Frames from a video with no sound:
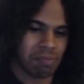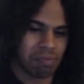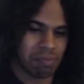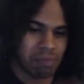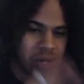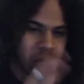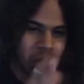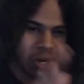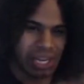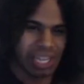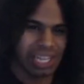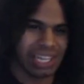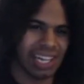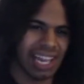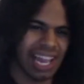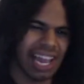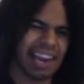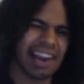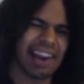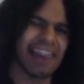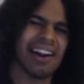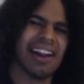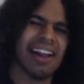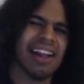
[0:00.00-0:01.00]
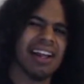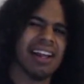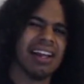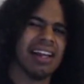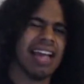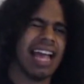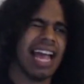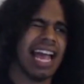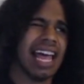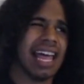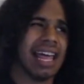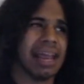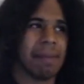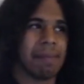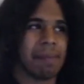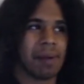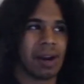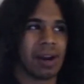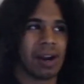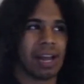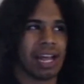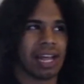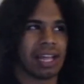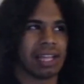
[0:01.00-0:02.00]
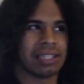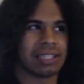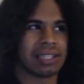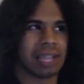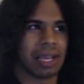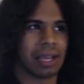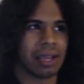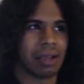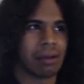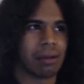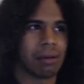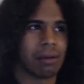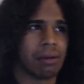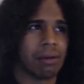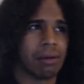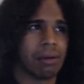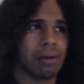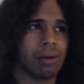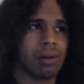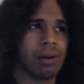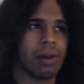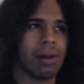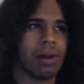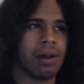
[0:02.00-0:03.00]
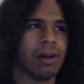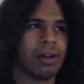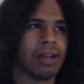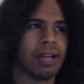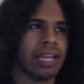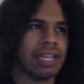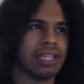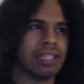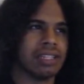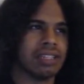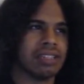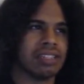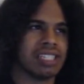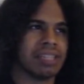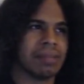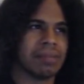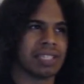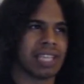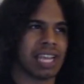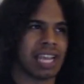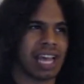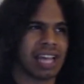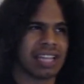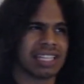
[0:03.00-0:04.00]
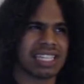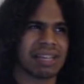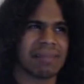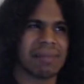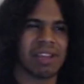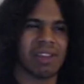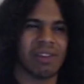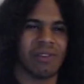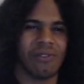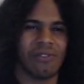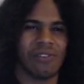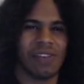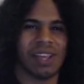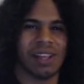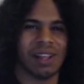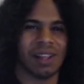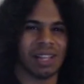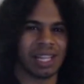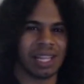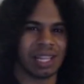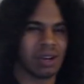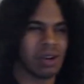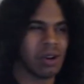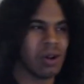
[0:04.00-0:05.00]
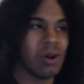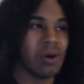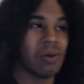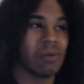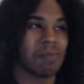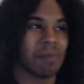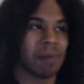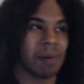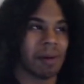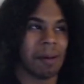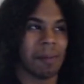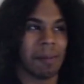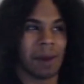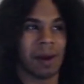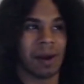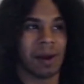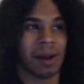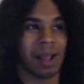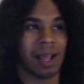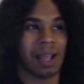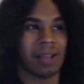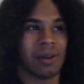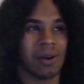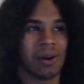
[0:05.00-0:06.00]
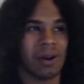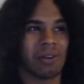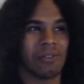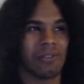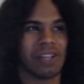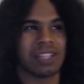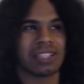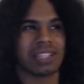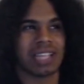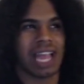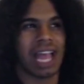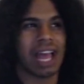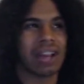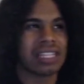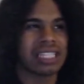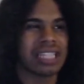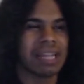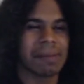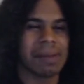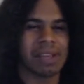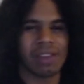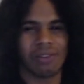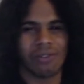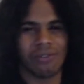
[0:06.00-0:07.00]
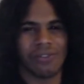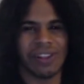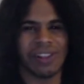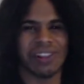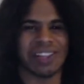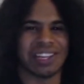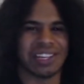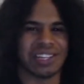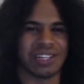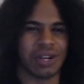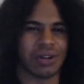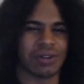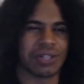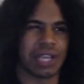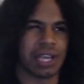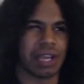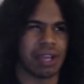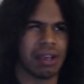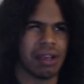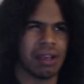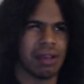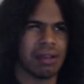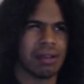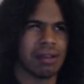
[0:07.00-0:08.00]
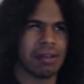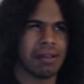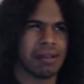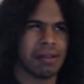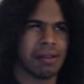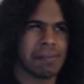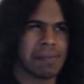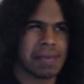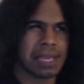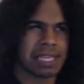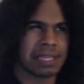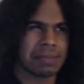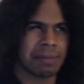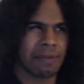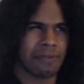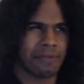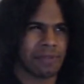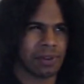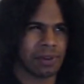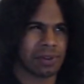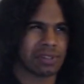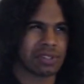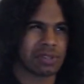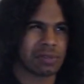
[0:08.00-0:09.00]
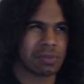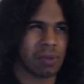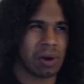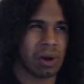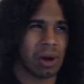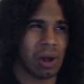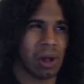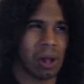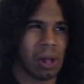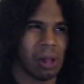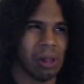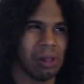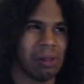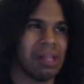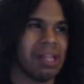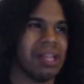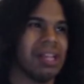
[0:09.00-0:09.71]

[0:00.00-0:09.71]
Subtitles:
dirty glare, and Peridot's like, huh, and Steven's like, how does that make you feel? Like, no, Peridot, you hurt her feelings. Like, how does that make you feel? And she goes saying, it makes me feel small.